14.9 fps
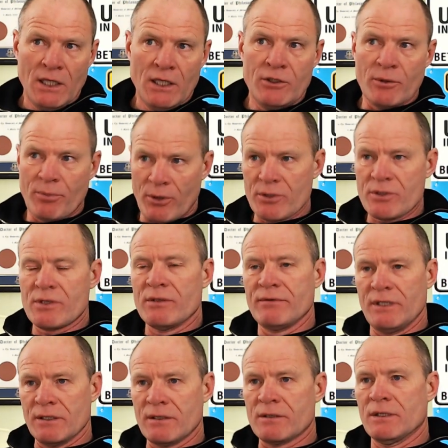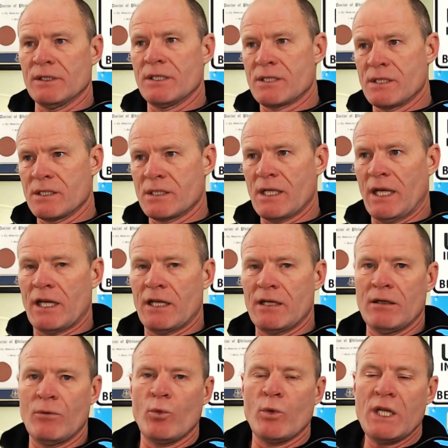your personal vehicle is is that
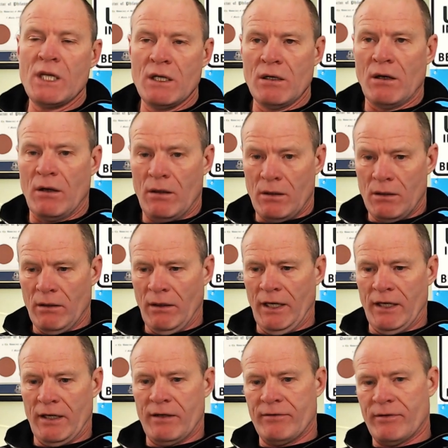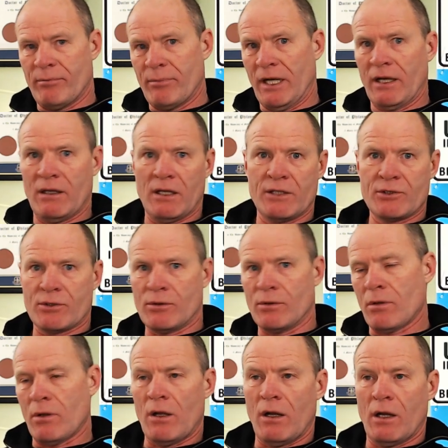we all have a biological
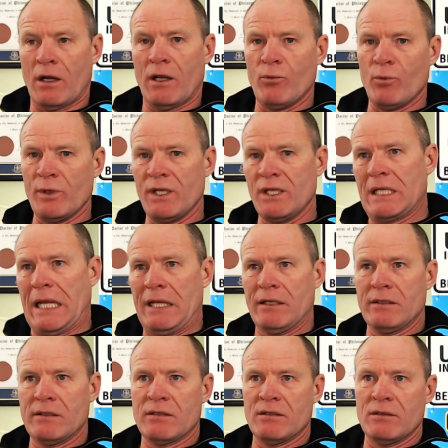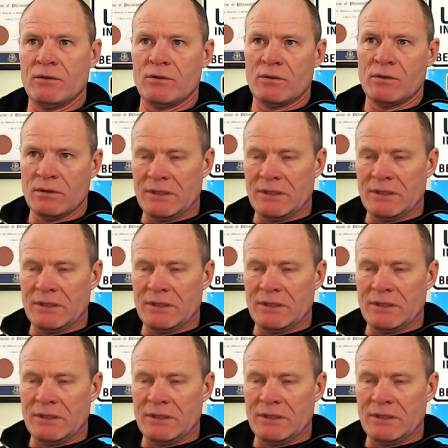clock and we tend to